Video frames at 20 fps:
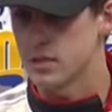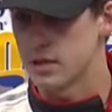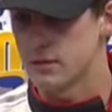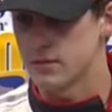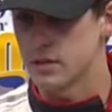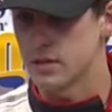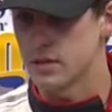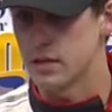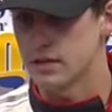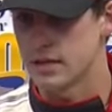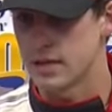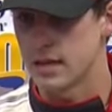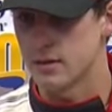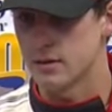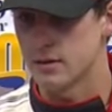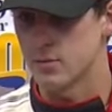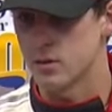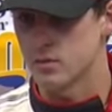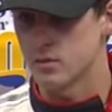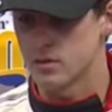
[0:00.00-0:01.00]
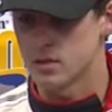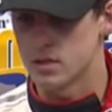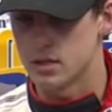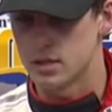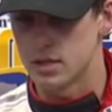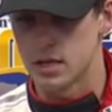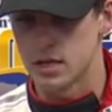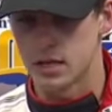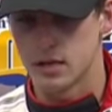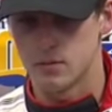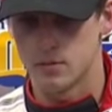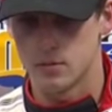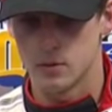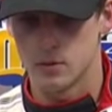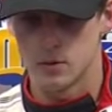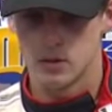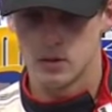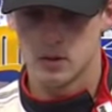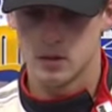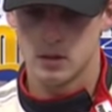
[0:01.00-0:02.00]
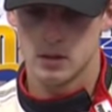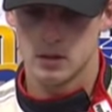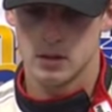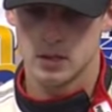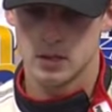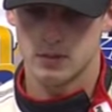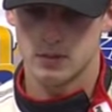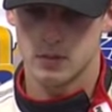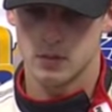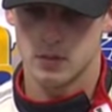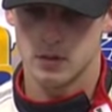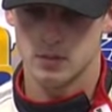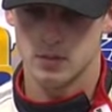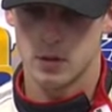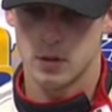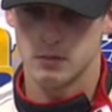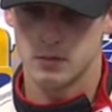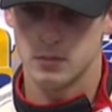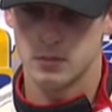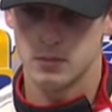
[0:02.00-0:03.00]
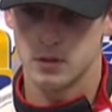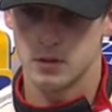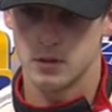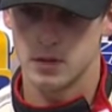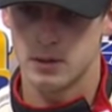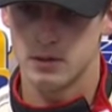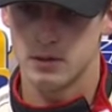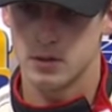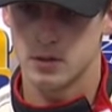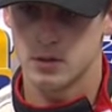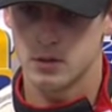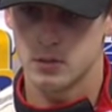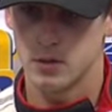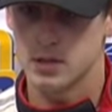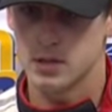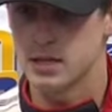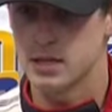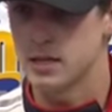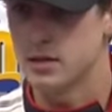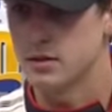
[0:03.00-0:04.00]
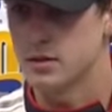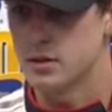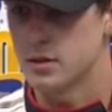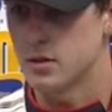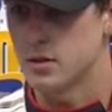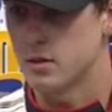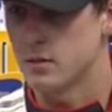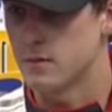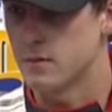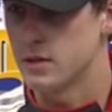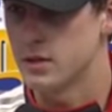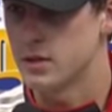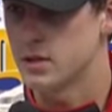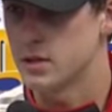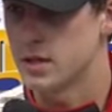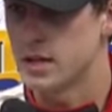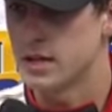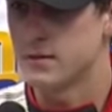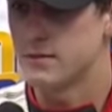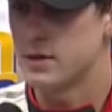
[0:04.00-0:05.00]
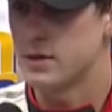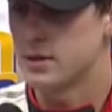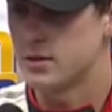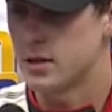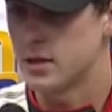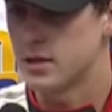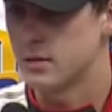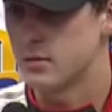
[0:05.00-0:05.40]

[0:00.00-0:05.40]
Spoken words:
and everything like that are pretty much the same as far as bumps, but I'm not sure what they did to the start-finish line, if they tried